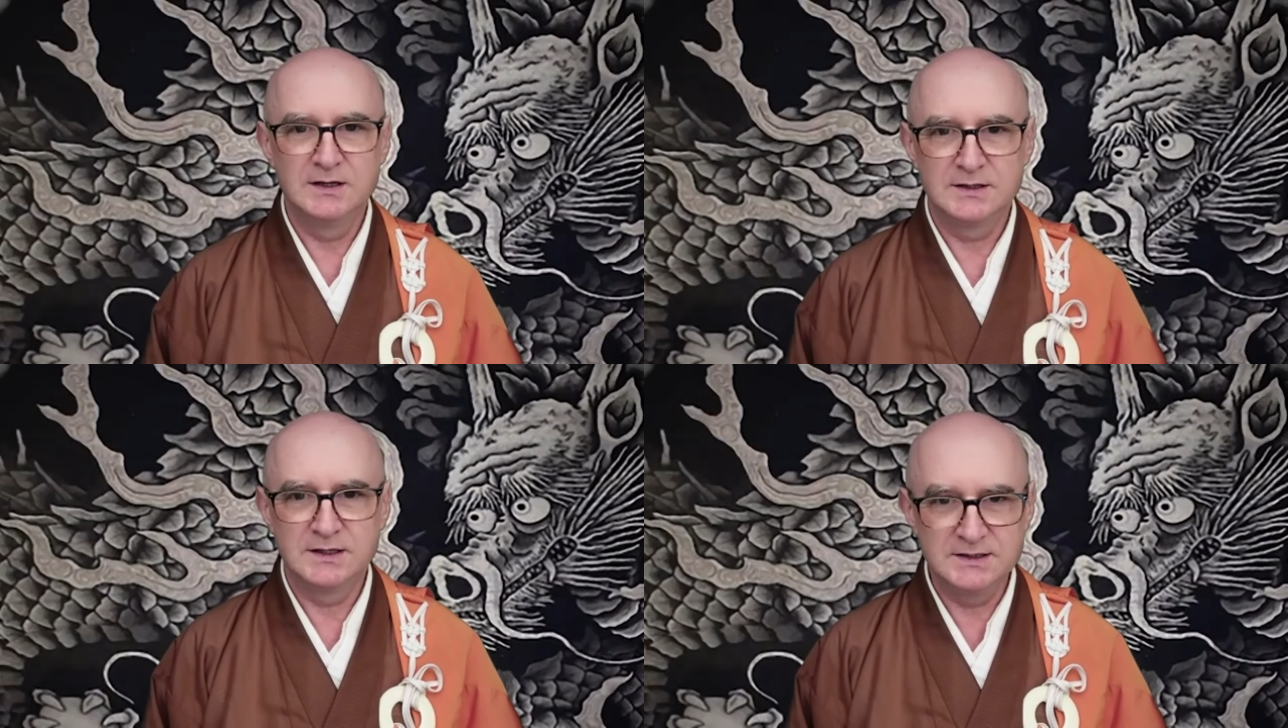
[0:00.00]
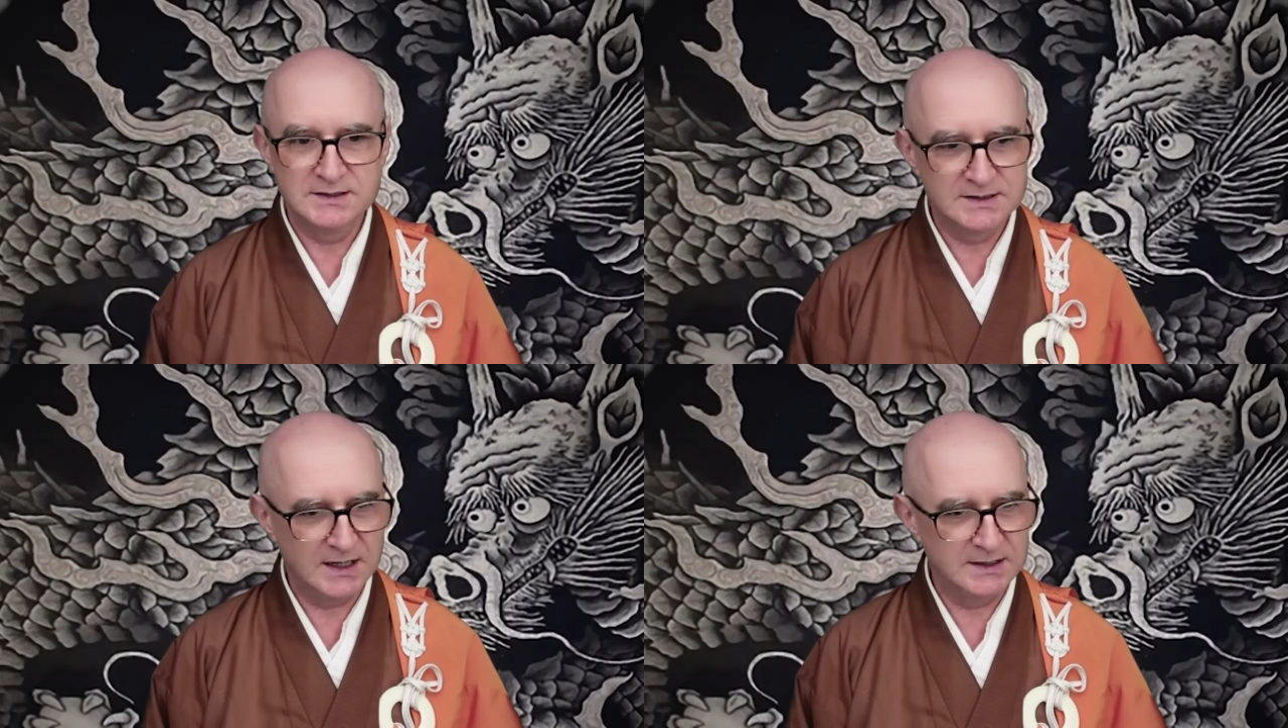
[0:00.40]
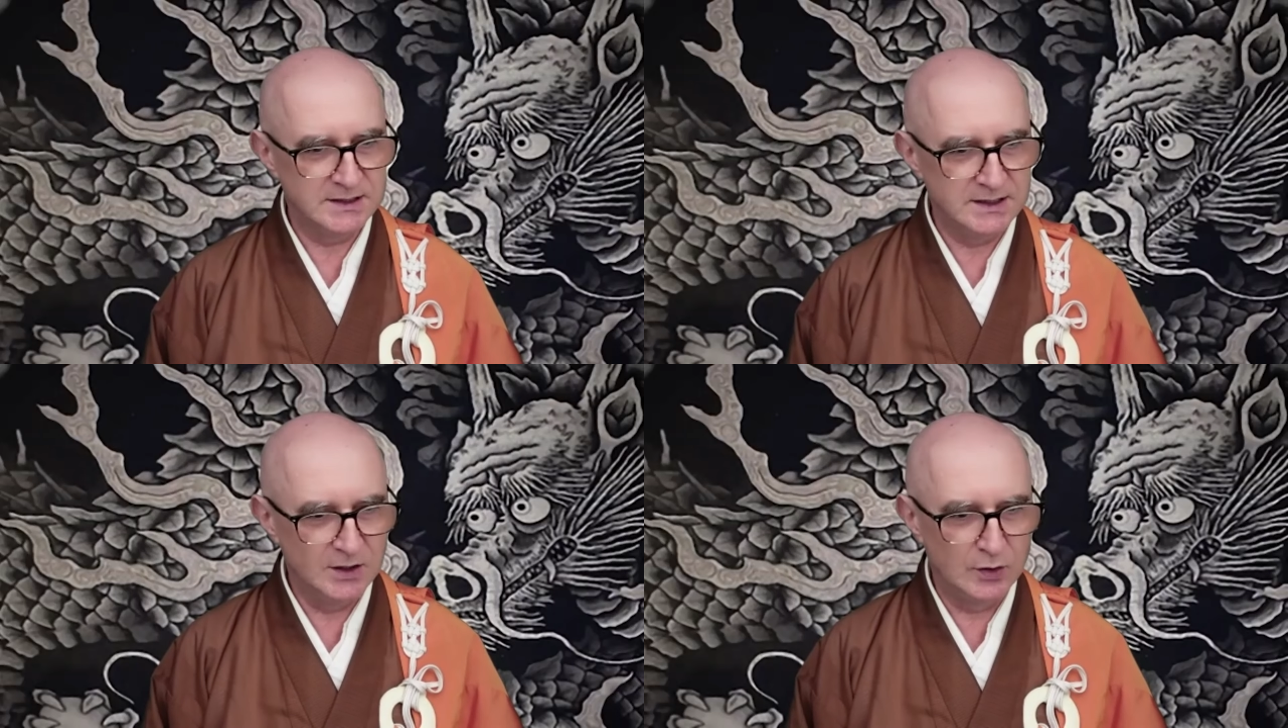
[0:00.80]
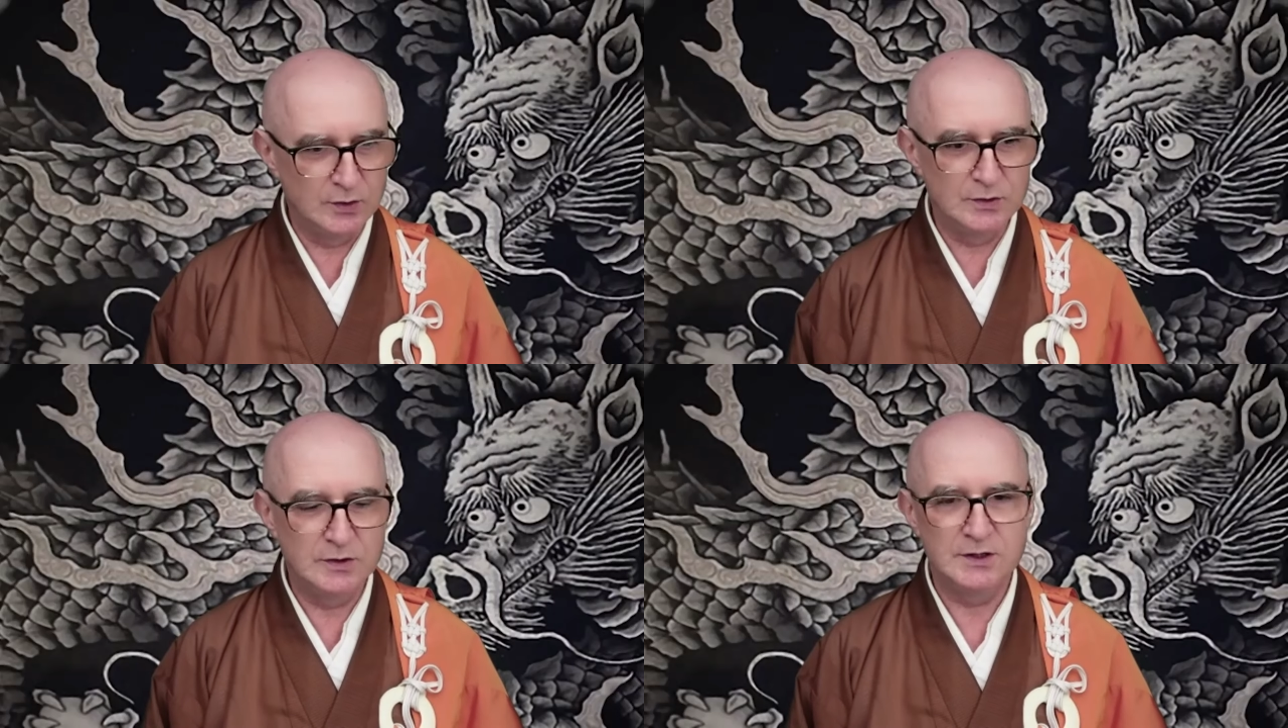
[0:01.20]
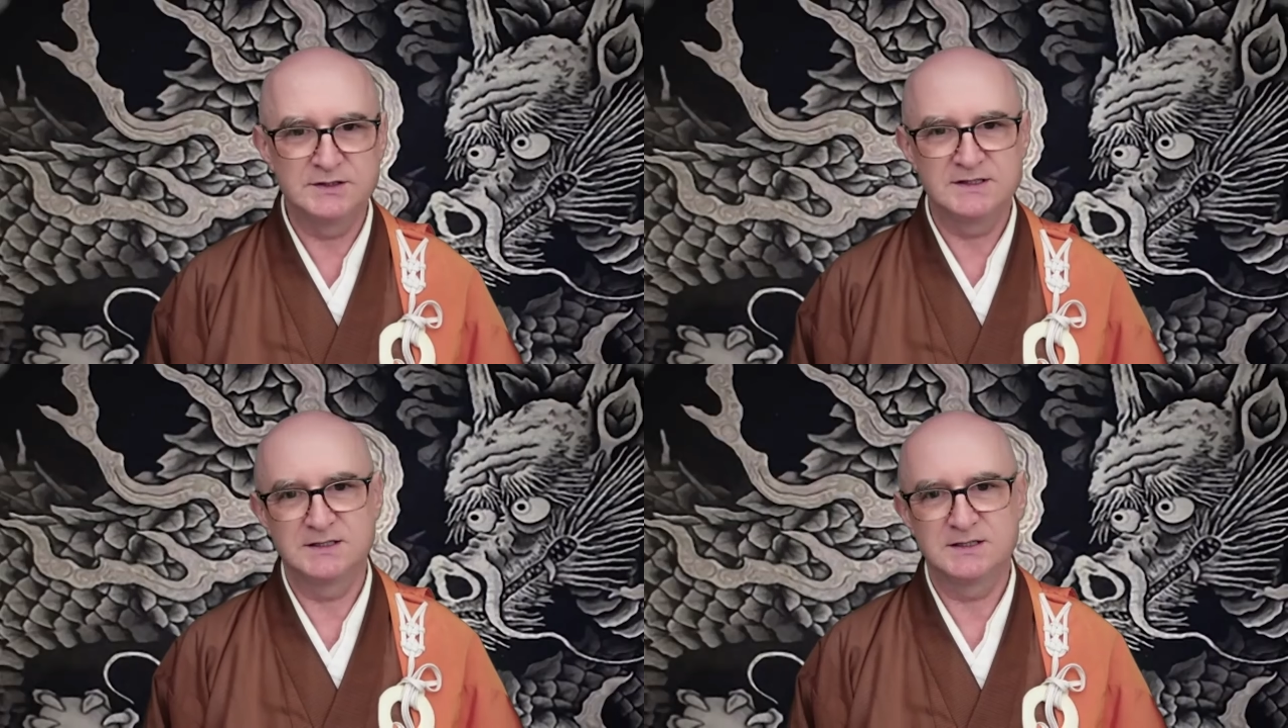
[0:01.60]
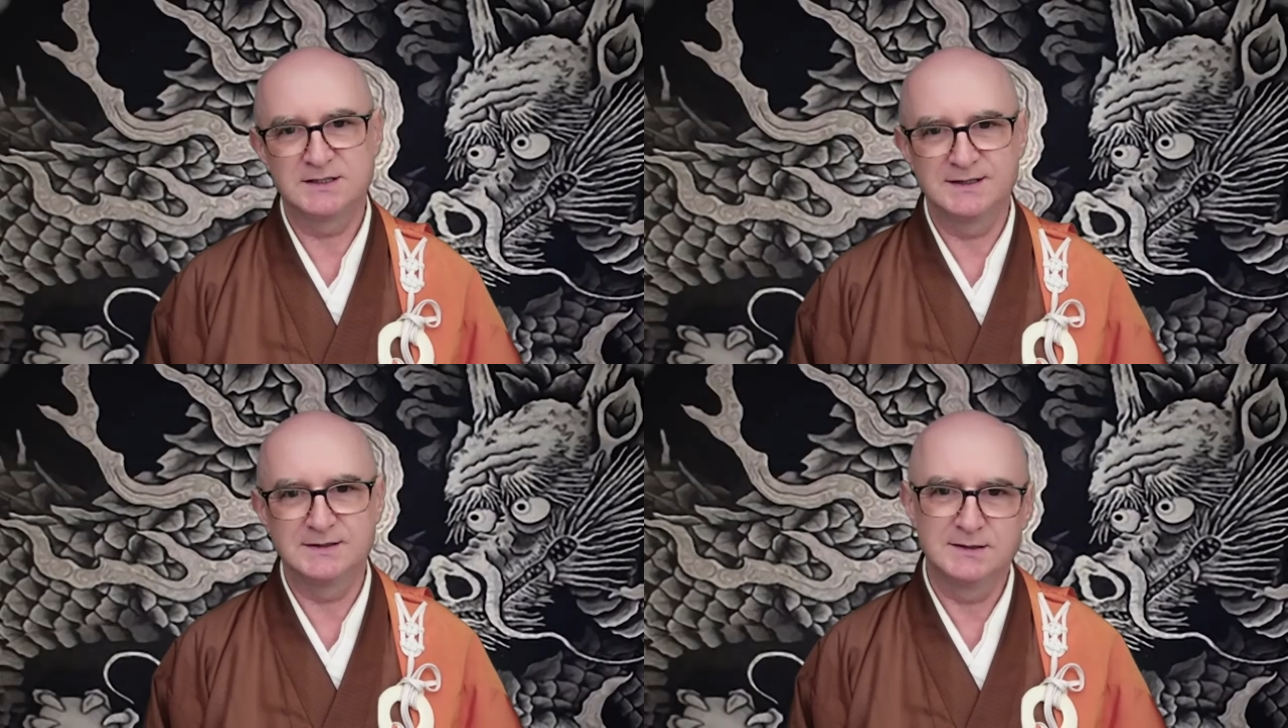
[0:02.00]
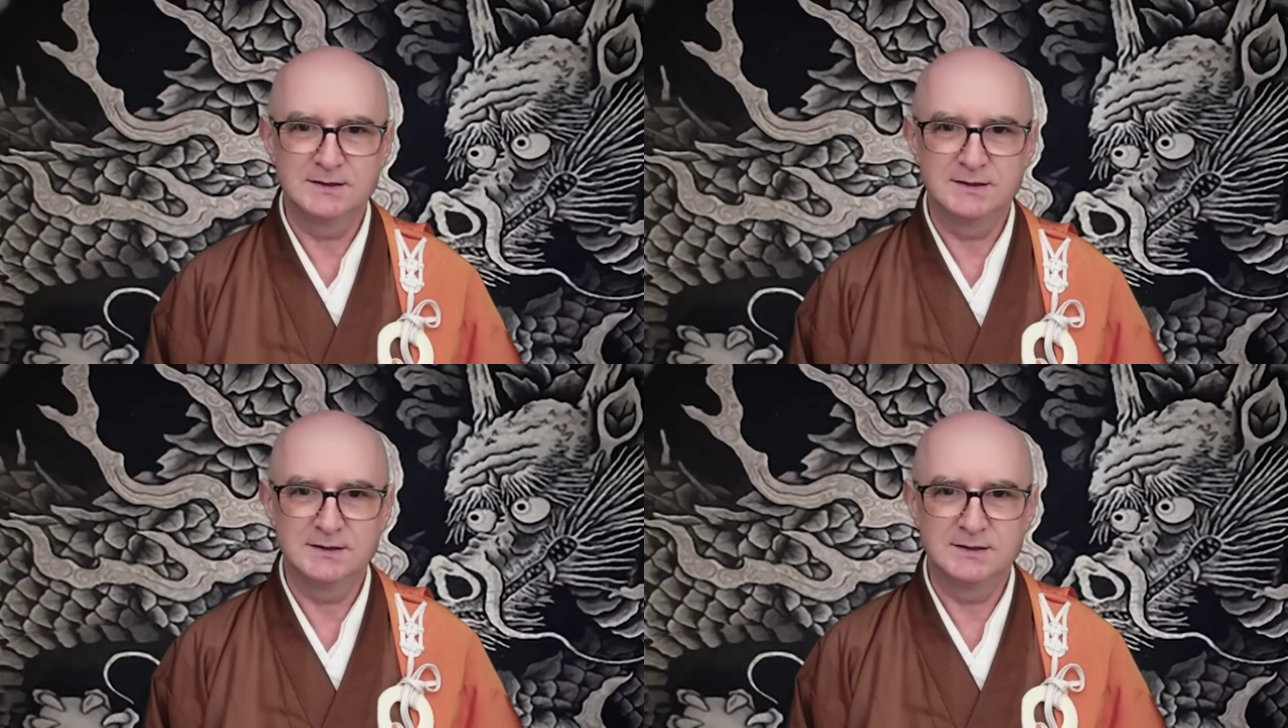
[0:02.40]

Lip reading: Rinzai-ji Hō-On Sesshin.